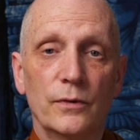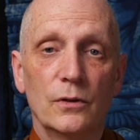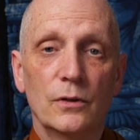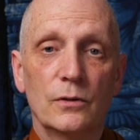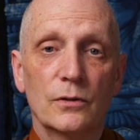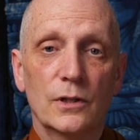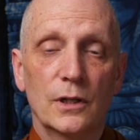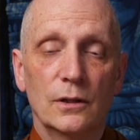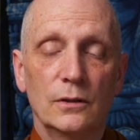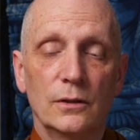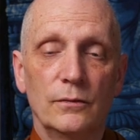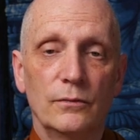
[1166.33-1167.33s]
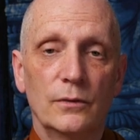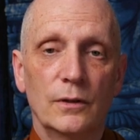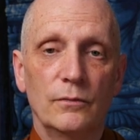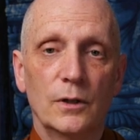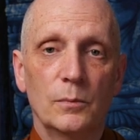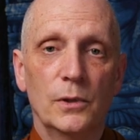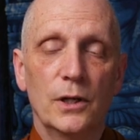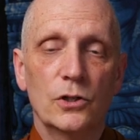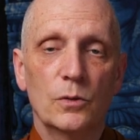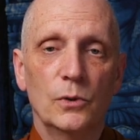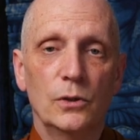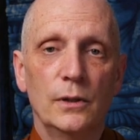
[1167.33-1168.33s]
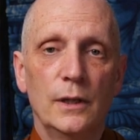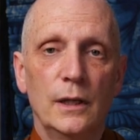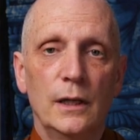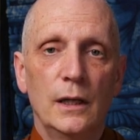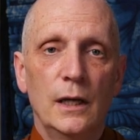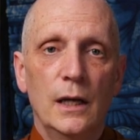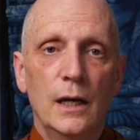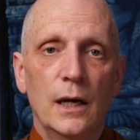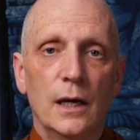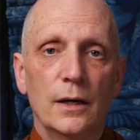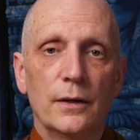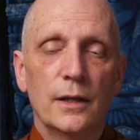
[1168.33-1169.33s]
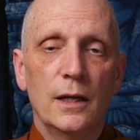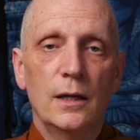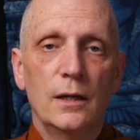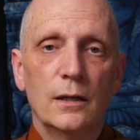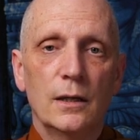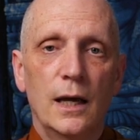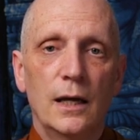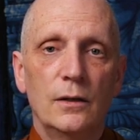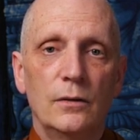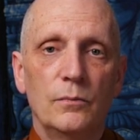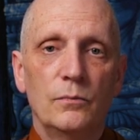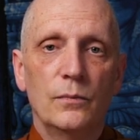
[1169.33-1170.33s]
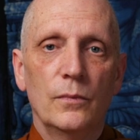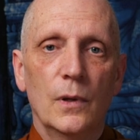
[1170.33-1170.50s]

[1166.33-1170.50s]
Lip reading: very subtle and very pleasurable, they can